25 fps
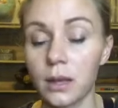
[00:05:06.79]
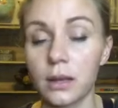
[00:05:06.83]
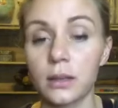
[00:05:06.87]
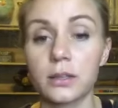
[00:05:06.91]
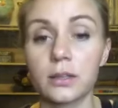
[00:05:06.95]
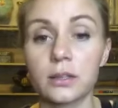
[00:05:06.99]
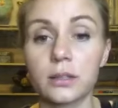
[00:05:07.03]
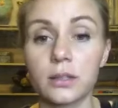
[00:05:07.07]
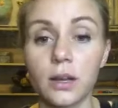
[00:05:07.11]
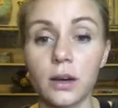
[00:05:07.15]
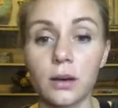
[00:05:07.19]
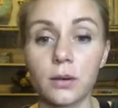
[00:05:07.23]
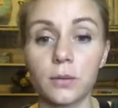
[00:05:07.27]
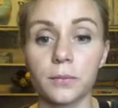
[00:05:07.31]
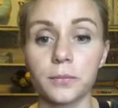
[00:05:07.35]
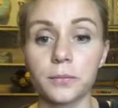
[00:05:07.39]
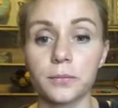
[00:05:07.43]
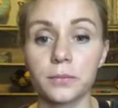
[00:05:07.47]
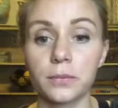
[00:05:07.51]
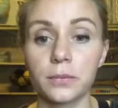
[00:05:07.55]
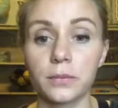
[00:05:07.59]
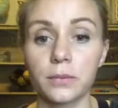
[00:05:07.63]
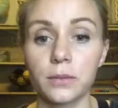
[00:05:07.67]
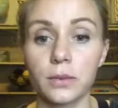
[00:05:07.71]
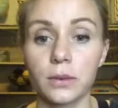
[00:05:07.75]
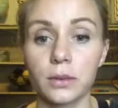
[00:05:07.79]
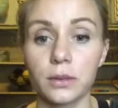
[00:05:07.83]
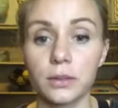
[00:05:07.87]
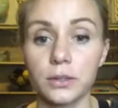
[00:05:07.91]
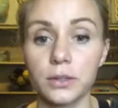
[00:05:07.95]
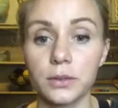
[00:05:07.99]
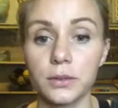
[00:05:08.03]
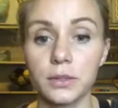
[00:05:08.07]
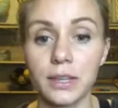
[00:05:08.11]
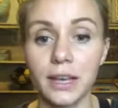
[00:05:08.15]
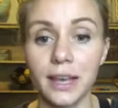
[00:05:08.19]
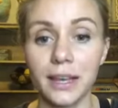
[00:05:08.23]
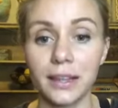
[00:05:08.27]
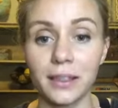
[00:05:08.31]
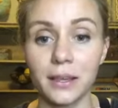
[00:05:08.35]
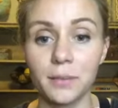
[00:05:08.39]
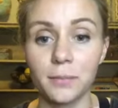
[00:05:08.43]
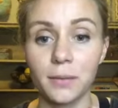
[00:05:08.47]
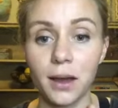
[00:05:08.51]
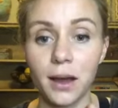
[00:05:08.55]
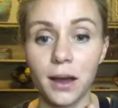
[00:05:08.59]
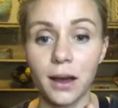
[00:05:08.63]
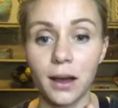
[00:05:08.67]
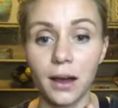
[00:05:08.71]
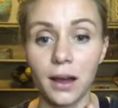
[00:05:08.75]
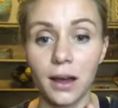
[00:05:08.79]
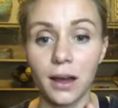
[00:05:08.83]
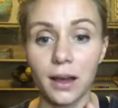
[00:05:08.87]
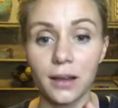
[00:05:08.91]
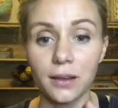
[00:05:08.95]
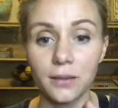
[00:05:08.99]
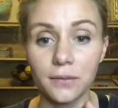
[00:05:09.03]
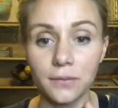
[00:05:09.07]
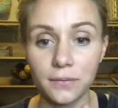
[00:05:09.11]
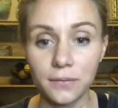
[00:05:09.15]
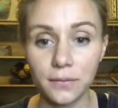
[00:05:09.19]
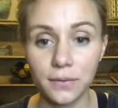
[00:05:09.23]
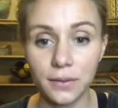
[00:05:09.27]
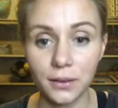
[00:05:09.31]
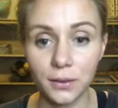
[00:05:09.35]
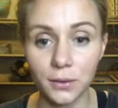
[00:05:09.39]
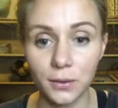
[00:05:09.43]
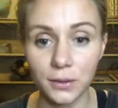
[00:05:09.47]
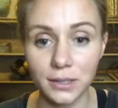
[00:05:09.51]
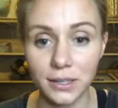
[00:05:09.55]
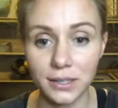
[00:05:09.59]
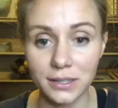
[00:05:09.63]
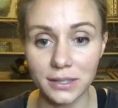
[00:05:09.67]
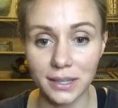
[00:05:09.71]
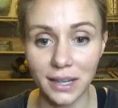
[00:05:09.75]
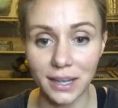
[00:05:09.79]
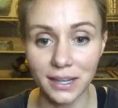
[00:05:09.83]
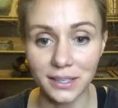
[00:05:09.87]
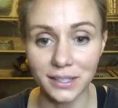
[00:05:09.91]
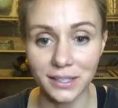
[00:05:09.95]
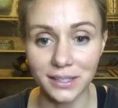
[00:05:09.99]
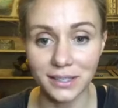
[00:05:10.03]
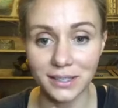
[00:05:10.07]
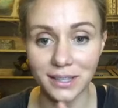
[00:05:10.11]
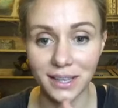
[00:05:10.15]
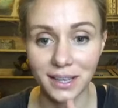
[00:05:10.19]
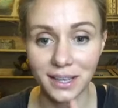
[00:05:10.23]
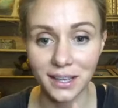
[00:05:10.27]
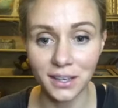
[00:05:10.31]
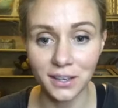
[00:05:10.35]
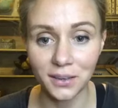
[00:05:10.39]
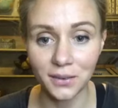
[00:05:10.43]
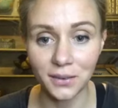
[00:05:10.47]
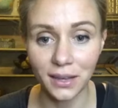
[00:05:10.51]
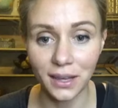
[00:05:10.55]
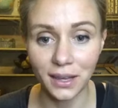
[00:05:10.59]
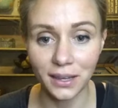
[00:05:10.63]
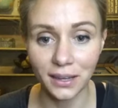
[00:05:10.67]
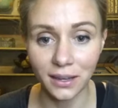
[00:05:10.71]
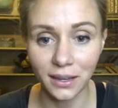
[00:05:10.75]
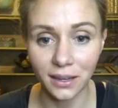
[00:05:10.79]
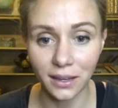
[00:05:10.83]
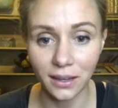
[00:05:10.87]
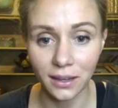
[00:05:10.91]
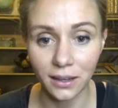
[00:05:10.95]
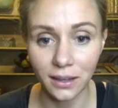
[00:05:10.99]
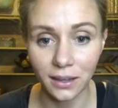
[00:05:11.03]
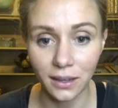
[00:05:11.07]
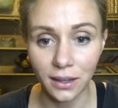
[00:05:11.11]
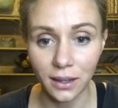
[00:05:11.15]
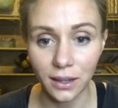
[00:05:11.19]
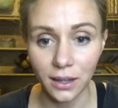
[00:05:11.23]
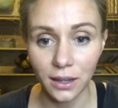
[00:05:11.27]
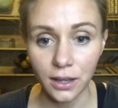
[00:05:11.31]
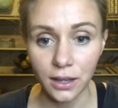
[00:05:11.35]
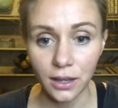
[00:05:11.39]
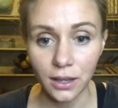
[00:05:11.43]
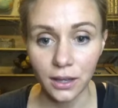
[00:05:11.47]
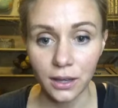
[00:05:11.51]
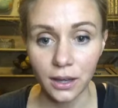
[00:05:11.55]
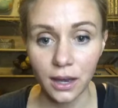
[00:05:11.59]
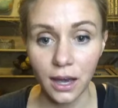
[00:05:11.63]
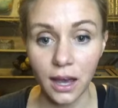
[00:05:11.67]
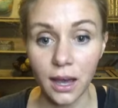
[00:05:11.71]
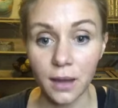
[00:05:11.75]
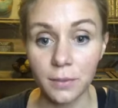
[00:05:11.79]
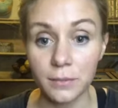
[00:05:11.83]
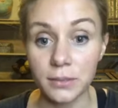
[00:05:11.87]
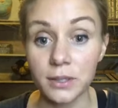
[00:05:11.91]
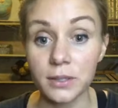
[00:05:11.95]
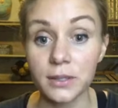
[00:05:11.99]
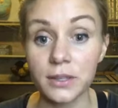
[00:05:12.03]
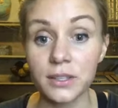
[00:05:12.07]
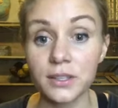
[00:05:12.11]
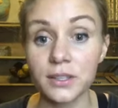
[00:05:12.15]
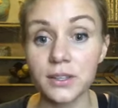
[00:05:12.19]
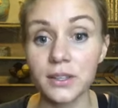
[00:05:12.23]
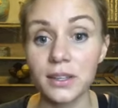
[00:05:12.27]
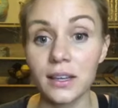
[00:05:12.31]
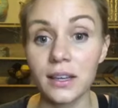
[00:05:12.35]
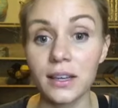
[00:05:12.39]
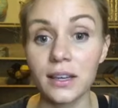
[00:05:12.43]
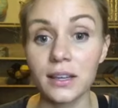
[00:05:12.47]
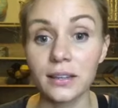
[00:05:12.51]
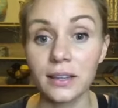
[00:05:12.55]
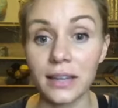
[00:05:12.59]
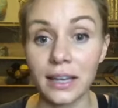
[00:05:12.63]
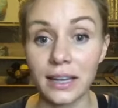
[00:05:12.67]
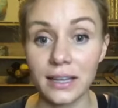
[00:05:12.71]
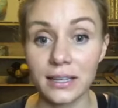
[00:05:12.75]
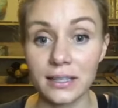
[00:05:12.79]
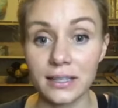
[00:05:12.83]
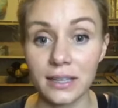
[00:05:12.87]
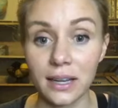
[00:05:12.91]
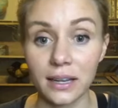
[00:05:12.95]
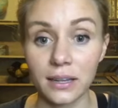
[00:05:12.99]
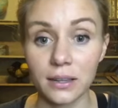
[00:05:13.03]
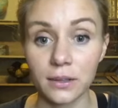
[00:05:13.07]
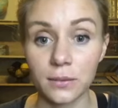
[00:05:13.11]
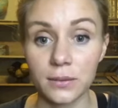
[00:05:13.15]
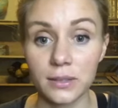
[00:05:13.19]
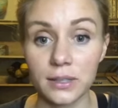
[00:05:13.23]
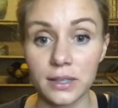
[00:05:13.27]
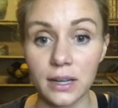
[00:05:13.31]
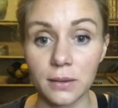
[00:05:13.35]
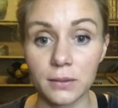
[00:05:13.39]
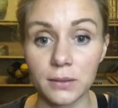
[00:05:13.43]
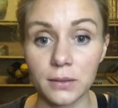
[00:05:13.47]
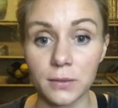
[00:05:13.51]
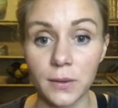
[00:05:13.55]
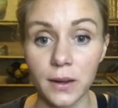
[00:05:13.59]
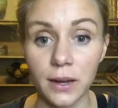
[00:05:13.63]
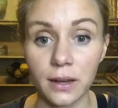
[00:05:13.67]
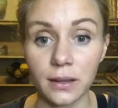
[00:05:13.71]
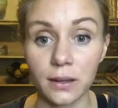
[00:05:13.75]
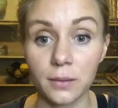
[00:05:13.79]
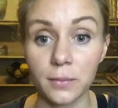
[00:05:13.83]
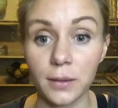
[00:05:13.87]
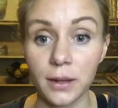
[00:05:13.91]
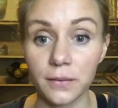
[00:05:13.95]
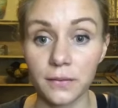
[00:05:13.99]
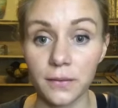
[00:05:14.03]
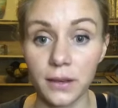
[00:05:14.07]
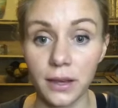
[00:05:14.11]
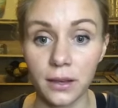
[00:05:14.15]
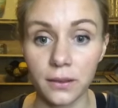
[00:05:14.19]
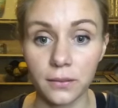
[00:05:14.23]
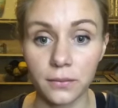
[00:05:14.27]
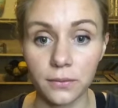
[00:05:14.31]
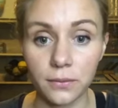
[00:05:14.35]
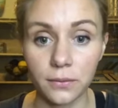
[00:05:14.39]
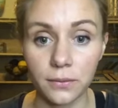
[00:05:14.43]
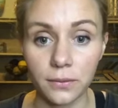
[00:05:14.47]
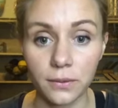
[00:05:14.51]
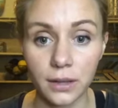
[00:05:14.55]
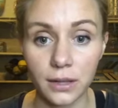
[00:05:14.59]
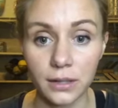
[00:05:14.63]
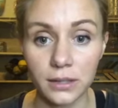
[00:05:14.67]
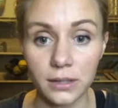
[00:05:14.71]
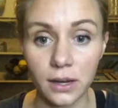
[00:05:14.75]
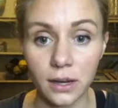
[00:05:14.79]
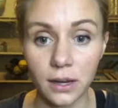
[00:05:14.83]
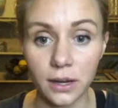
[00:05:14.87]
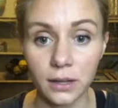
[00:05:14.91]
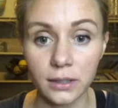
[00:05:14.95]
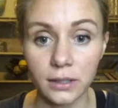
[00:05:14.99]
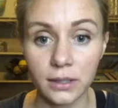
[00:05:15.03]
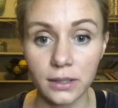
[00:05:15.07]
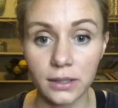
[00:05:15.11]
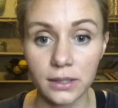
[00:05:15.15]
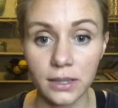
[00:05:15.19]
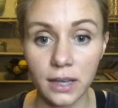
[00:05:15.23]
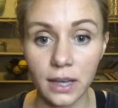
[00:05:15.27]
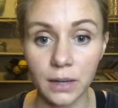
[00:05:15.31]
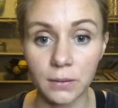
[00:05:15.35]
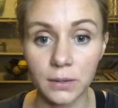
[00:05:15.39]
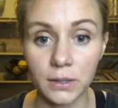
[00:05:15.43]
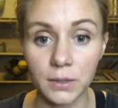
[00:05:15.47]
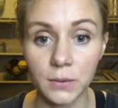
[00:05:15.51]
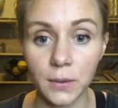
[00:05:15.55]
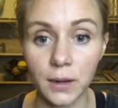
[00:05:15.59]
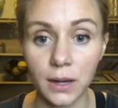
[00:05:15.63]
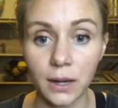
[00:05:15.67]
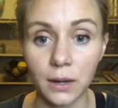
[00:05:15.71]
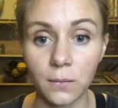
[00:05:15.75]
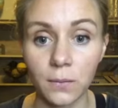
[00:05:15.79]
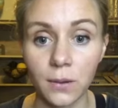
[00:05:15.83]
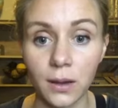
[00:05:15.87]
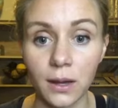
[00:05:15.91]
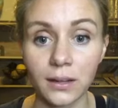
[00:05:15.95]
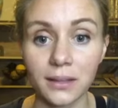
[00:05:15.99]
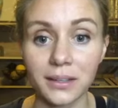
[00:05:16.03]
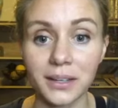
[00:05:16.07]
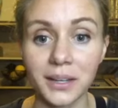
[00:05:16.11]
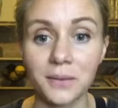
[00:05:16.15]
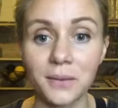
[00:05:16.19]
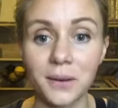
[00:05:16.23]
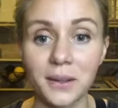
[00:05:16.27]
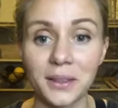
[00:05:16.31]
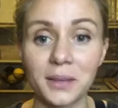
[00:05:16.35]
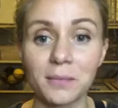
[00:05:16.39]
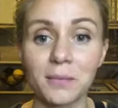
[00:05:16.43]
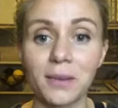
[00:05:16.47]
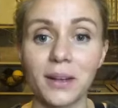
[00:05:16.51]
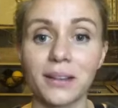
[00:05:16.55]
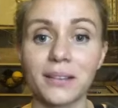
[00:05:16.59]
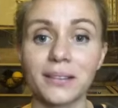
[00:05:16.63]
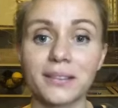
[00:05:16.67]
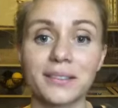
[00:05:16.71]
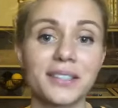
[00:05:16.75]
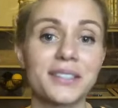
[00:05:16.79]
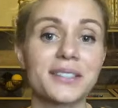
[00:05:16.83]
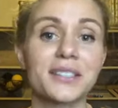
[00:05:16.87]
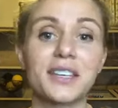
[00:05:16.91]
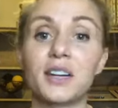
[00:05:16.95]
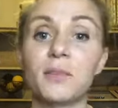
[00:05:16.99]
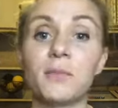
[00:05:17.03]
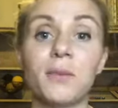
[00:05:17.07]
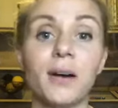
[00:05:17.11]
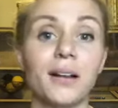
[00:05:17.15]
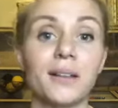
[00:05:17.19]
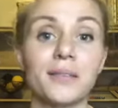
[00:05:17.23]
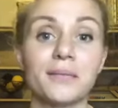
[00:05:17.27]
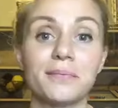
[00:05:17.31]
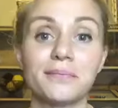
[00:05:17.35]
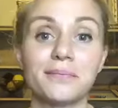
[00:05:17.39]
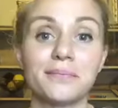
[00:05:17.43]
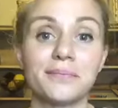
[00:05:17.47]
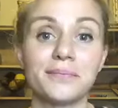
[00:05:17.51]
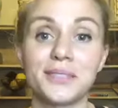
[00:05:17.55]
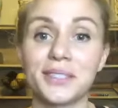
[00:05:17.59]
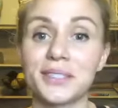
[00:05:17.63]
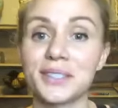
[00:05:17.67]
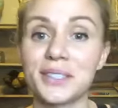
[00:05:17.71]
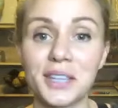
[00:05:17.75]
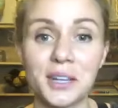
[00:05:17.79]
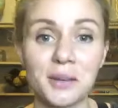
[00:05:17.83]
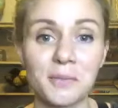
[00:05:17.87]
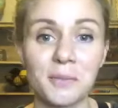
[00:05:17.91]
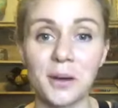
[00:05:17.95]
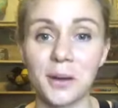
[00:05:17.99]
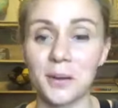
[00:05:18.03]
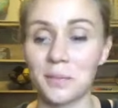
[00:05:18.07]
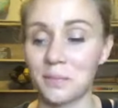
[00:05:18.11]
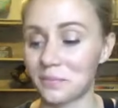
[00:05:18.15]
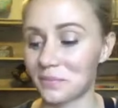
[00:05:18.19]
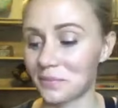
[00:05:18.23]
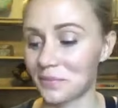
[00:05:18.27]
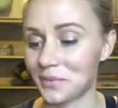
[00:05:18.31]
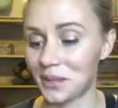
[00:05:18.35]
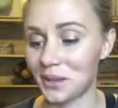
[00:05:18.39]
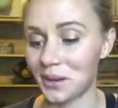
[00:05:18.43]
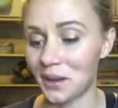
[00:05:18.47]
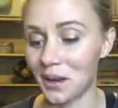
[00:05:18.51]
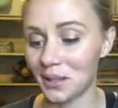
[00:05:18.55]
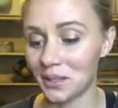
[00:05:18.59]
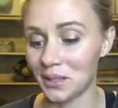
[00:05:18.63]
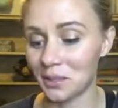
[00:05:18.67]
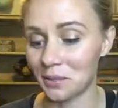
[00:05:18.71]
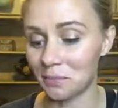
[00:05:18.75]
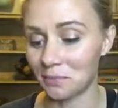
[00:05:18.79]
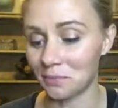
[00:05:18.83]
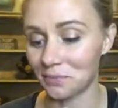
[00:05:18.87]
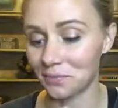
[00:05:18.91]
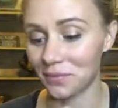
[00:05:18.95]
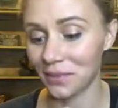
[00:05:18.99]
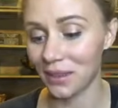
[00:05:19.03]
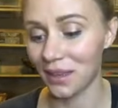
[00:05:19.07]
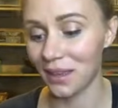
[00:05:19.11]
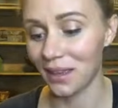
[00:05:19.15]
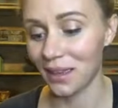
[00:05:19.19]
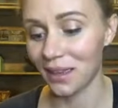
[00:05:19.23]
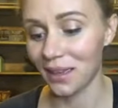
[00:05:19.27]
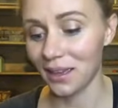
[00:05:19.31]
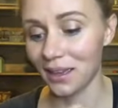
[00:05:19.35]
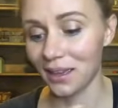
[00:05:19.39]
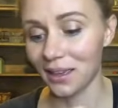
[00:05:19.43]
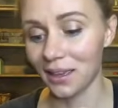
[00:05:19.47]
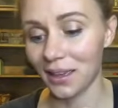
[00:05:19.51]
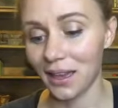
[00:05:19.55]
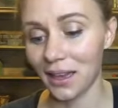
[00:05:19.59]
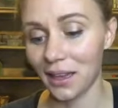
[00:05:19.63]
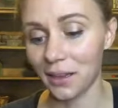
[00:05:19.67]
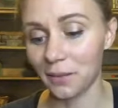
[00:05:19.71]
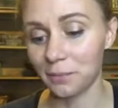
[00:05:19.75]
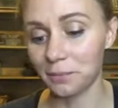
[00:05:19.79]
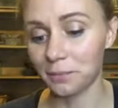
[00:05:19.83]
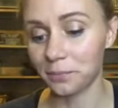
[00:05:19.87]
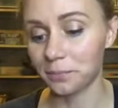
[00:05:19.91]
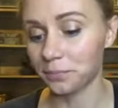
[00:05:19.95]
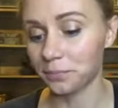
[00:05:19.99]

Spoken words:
So to take them off, gorgeous lashes. Thank you, Candida. So these are the ladies' night, the ones that I was wearing. They're my fave. It's hard to decide which one I want. I want them all. Just get them all. Just get them all. They're awesome. Okay.